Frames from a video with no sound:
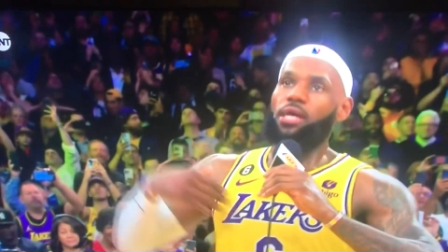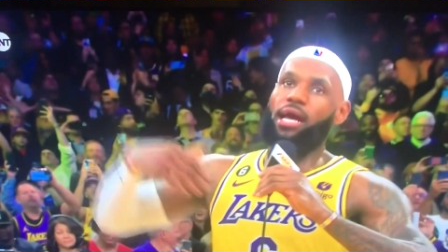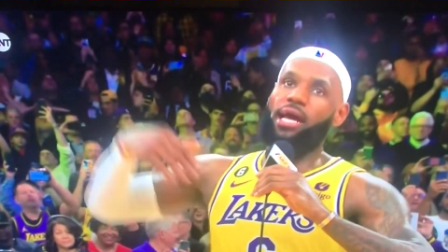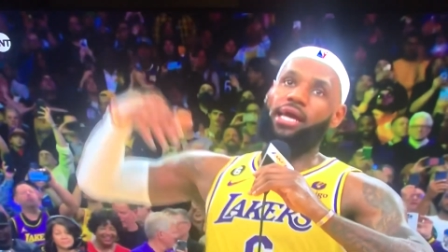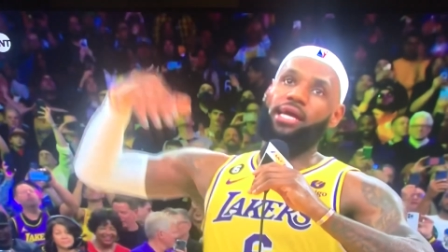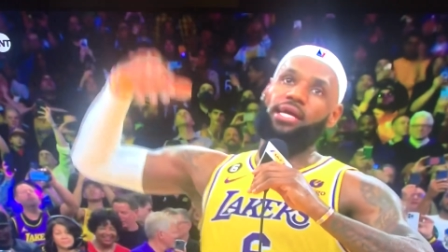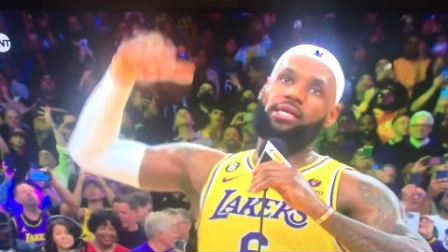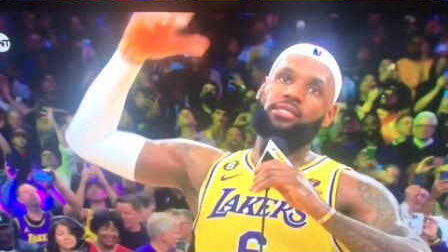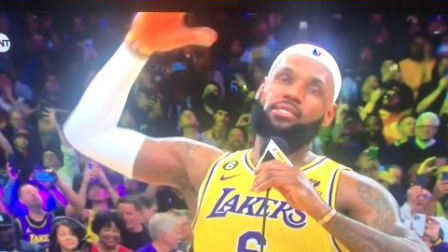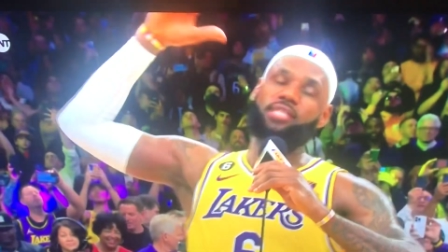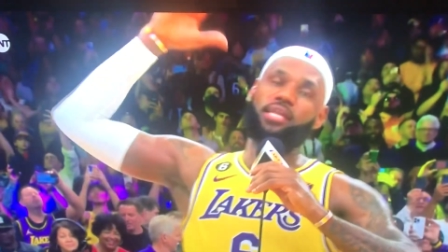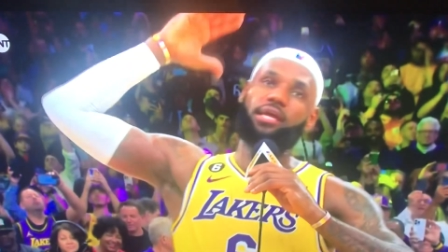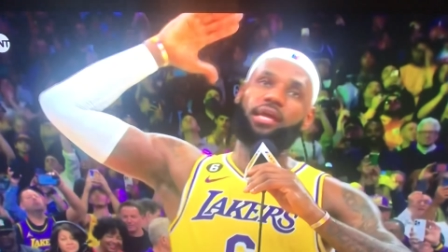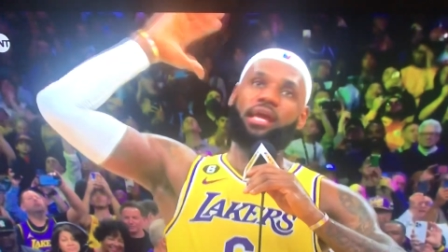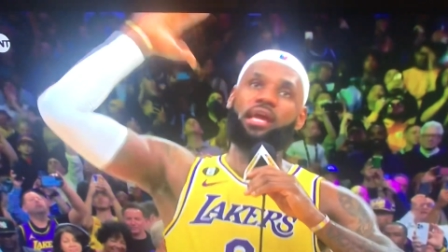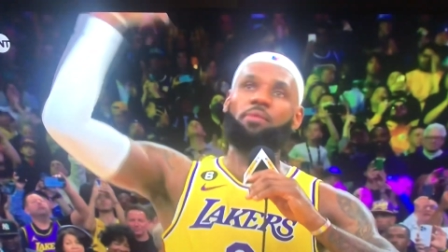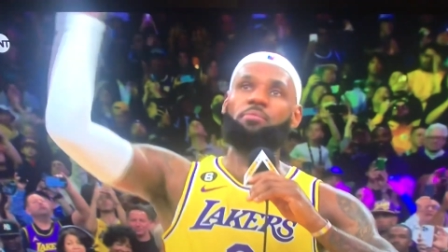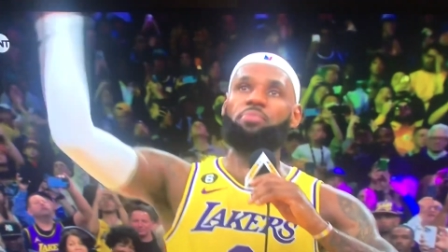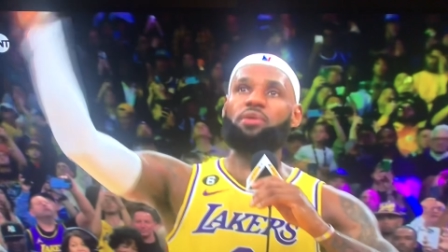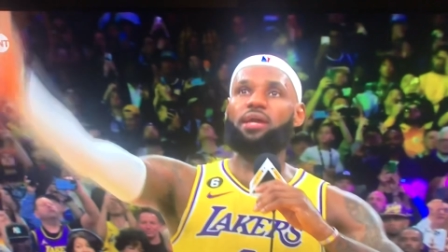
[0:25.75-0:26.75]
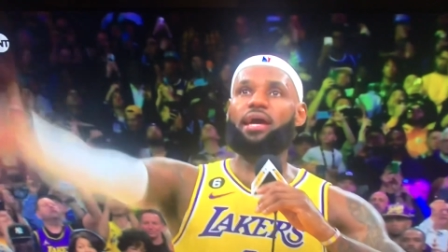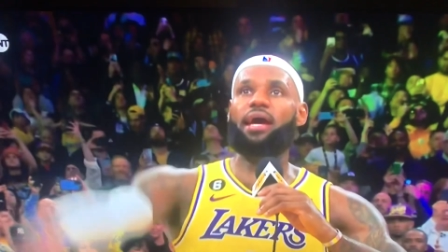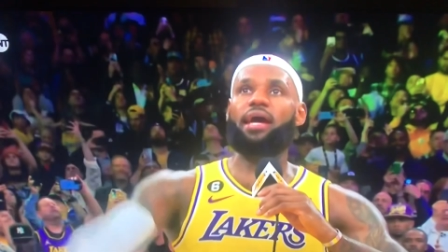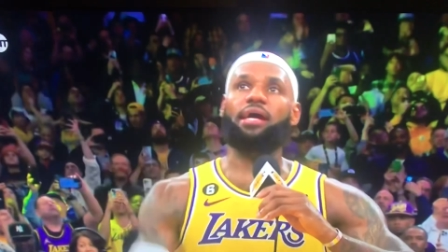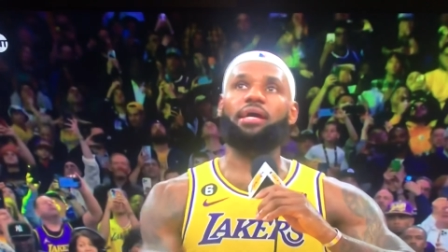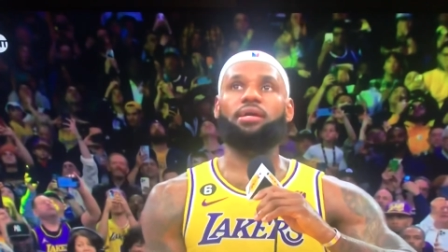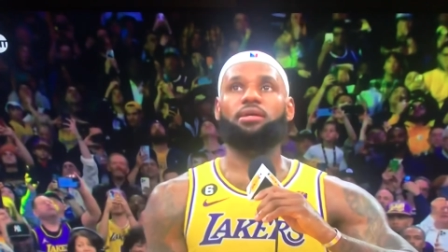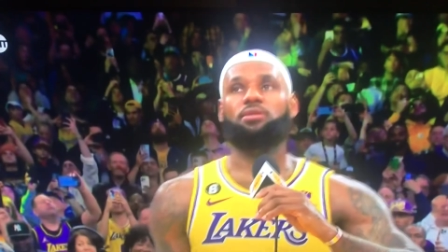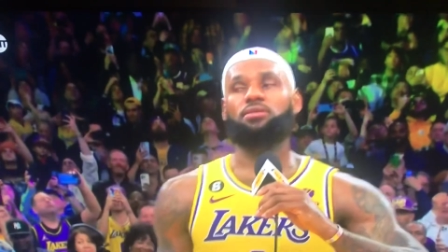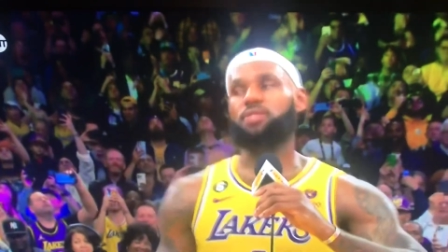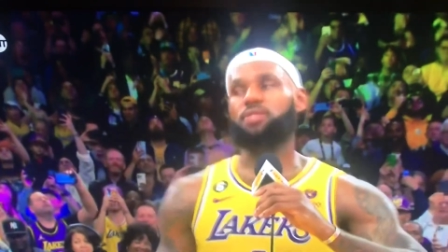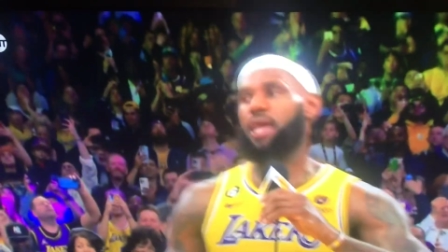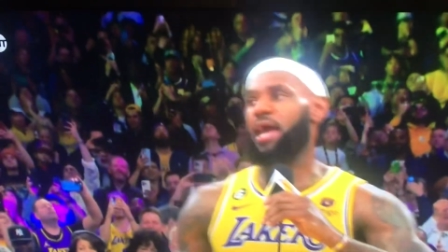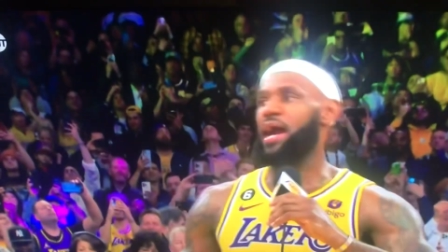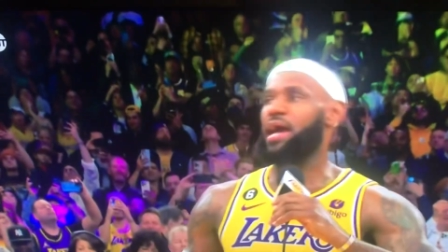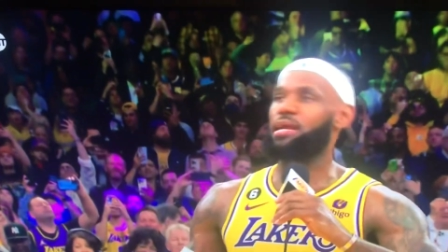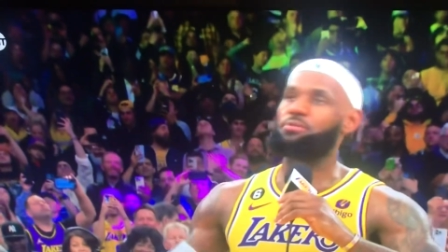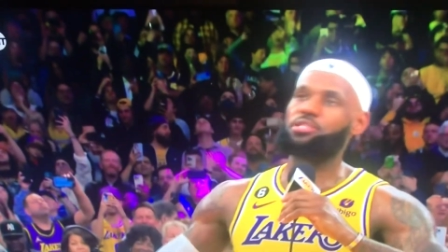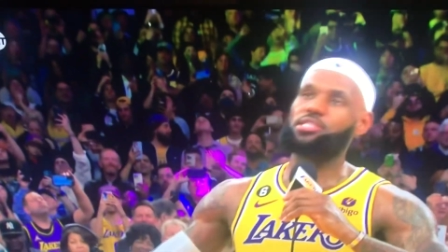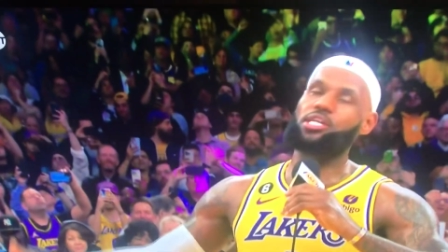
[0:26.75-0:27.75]
And to the NBA, to
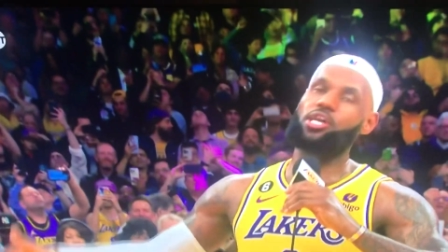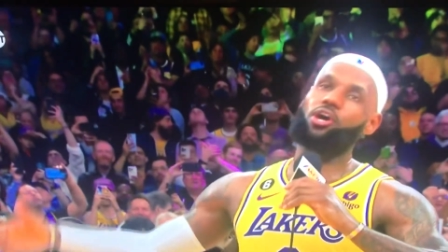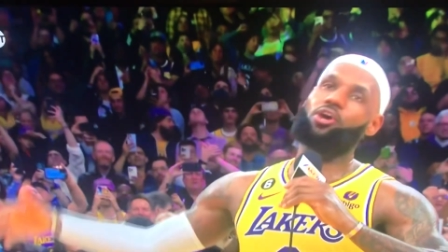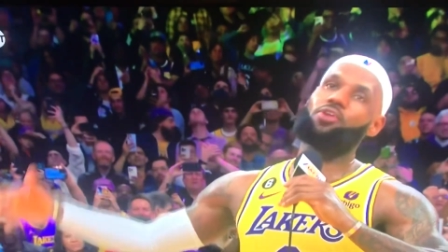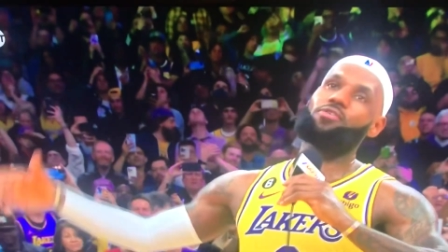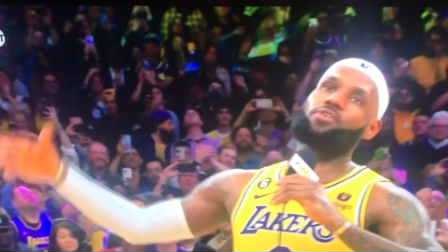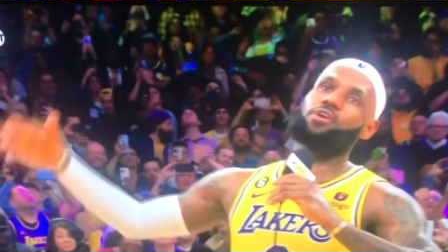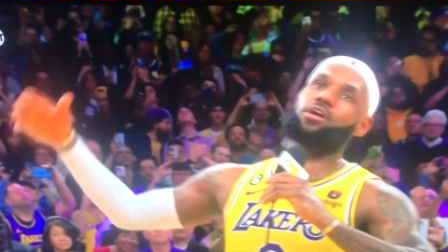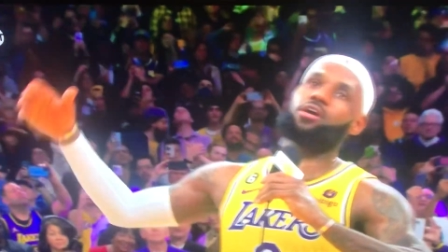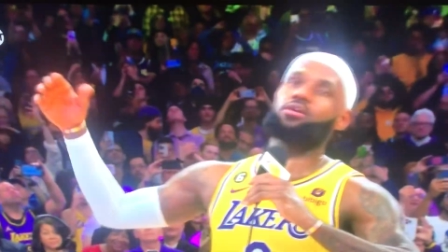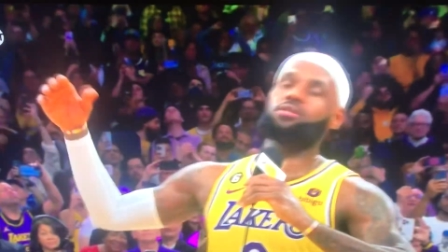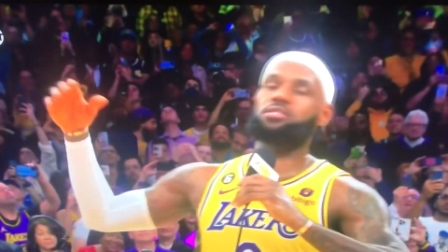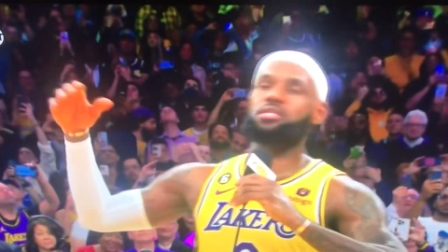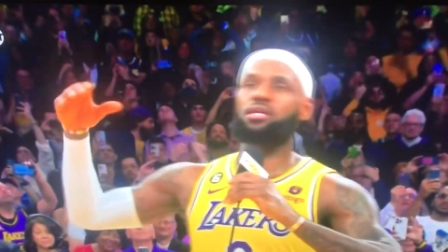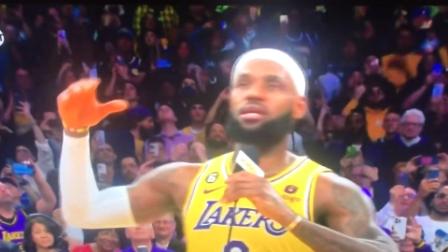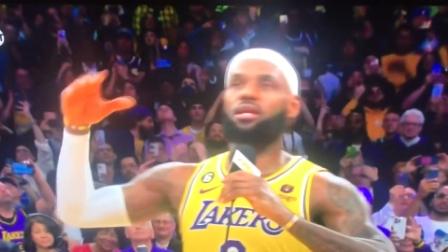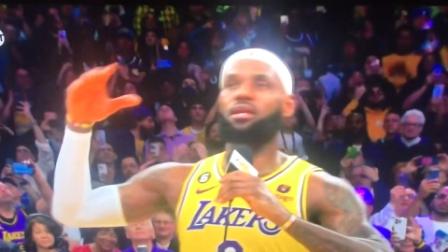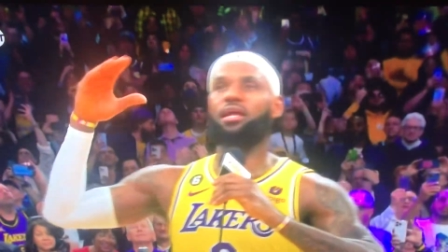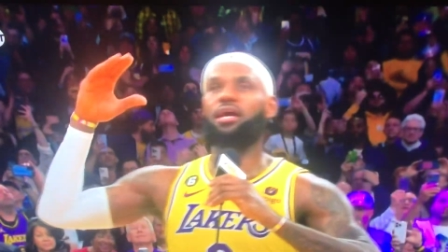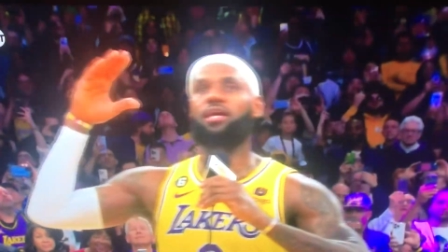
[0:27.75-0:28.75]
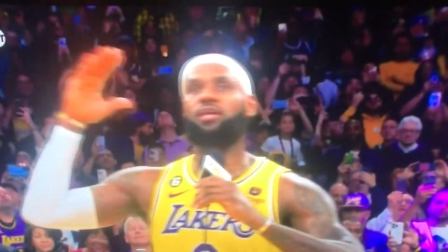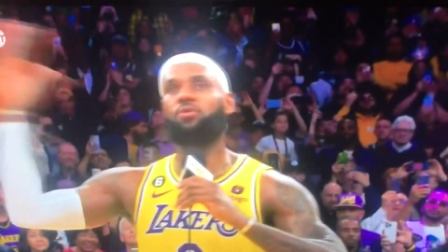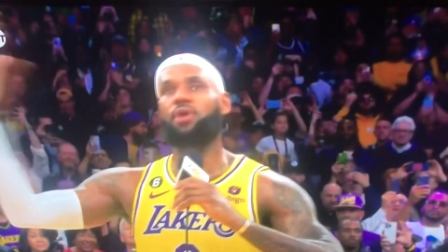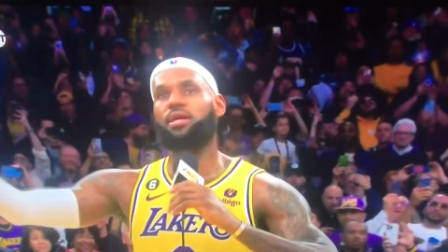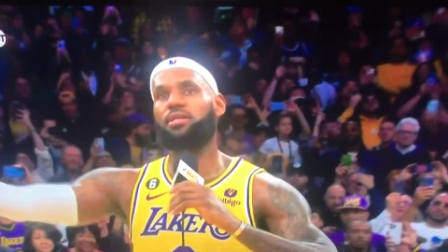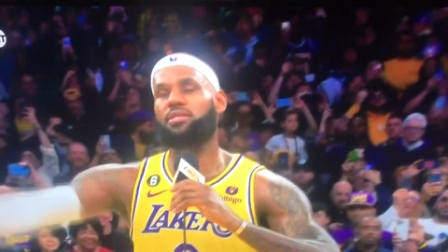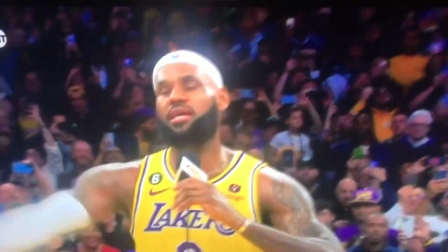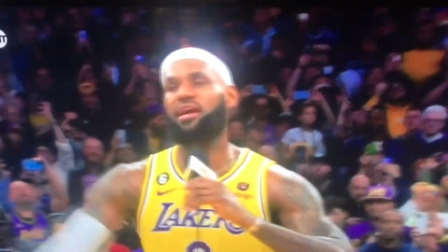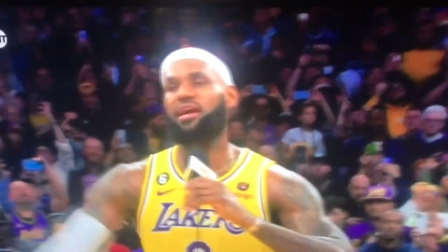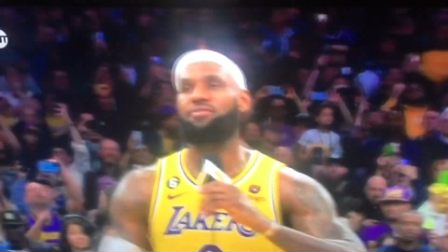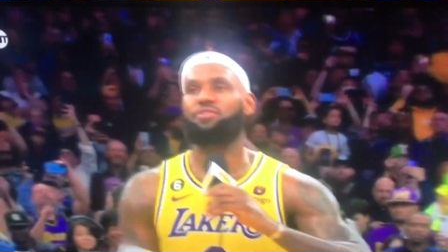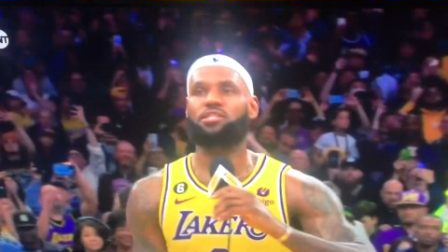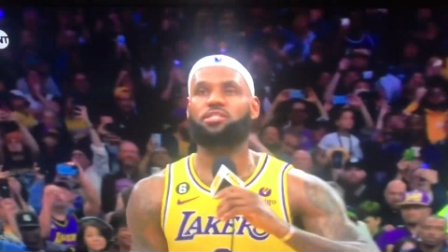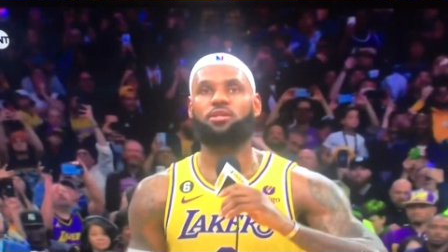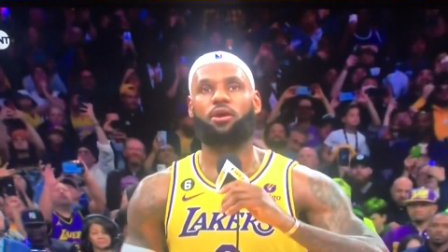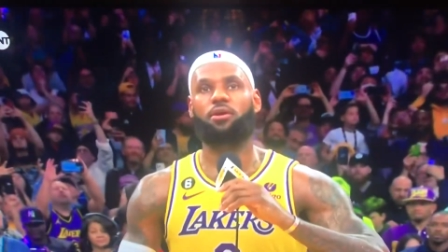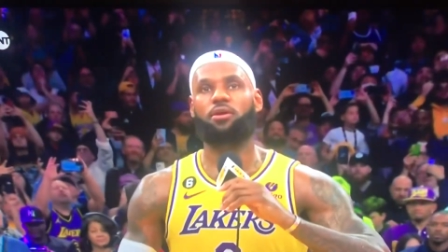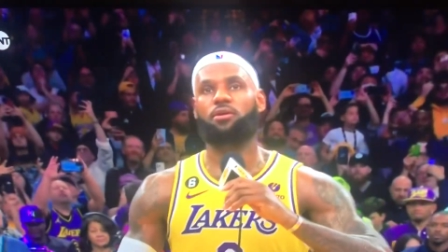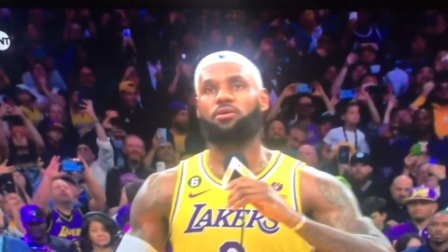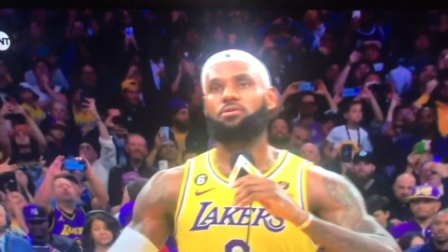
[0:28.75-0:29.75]
Adam Silver, to the late great David
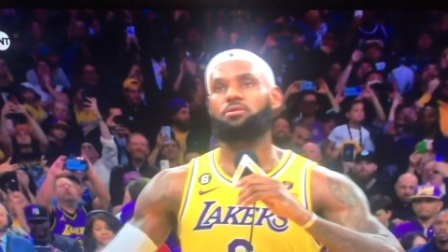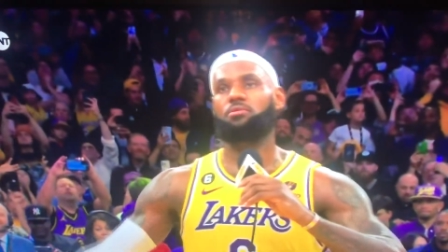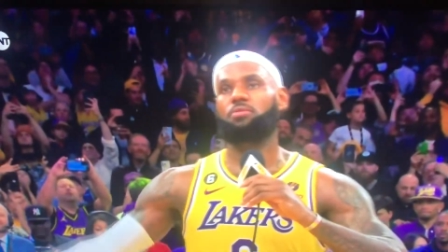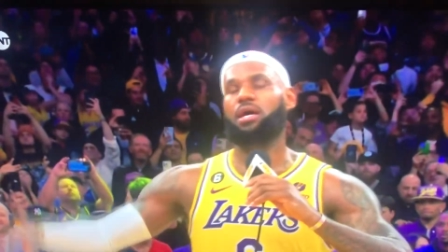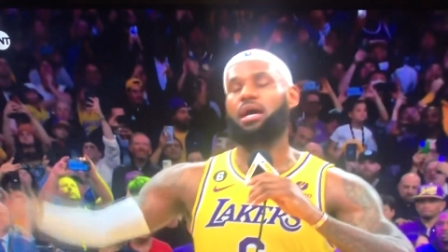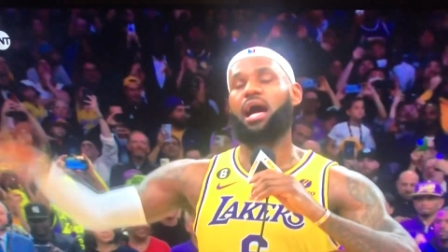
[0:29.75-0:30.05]
Stern,